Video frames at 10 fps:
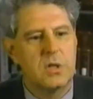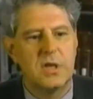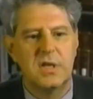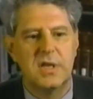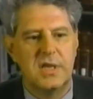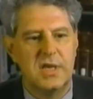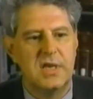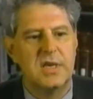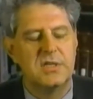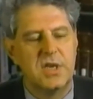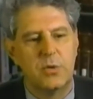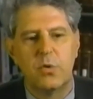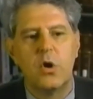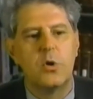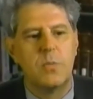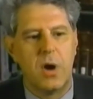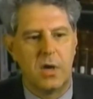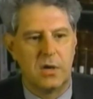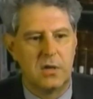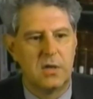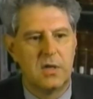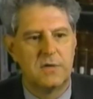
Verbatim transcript: Clearly, he is a role model